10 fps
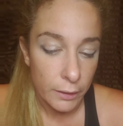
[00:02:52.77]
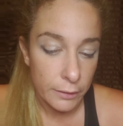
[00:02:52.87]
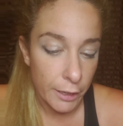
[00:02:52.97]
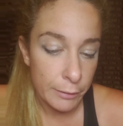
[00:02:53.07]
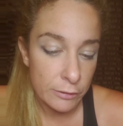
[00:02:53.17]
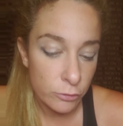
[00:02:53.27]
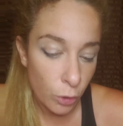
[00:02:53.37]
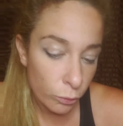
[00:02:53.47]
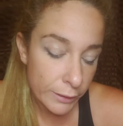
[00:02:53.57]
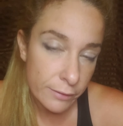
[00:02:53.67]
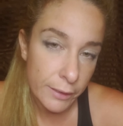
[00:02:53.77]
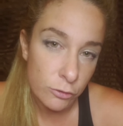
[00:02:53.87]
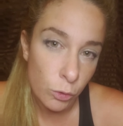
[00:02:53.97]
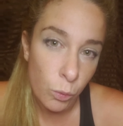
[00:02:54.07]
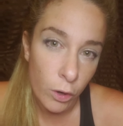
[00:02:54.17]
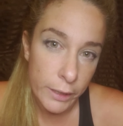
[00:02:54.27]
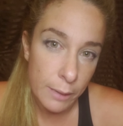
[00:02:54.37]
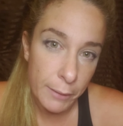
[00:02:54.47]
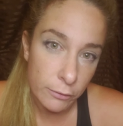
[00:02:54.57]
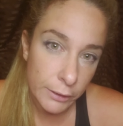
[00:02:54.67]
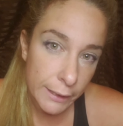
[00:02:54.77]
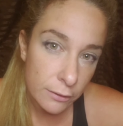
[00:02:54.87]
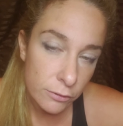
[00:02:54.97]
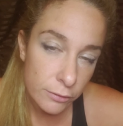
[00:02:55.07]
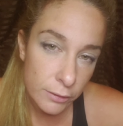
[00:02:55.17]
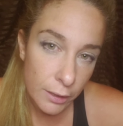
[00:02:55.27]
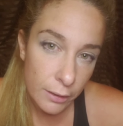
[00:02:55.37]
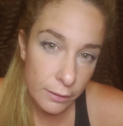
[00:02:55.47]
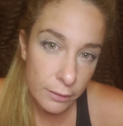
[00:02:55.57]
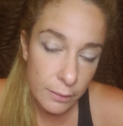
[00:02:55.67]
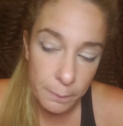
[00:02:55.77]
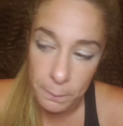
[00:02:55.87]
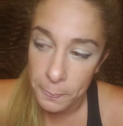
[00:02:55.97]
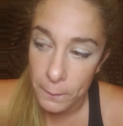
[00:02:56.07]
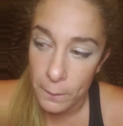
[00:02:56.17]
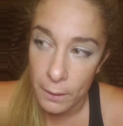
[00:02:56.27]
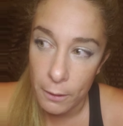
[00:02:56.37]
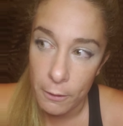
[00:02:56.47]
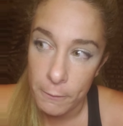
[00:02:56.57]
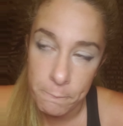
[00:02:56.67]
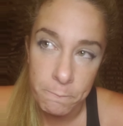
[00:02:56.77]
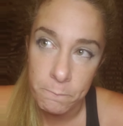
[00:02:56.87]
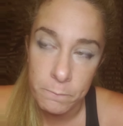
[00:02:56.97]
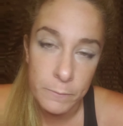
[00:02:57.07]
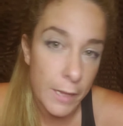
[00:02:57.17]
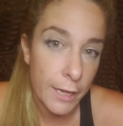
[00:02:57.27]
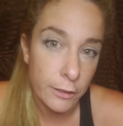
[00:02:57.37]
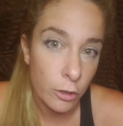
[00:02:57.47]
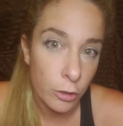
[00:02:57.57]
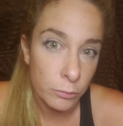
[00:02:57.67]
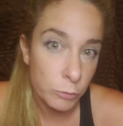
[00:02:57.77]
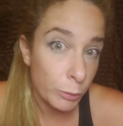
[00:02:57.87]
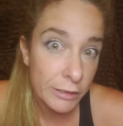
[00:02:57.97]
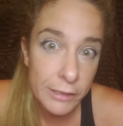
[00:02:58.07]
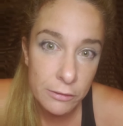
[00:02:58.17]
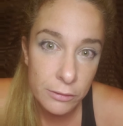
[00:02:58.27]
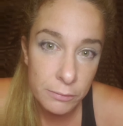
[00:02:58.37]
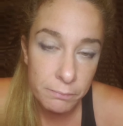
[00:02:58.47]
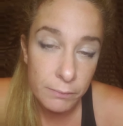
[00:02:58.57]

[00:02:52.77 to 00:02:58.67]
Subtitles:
There is no reason to worry about things that don't exist.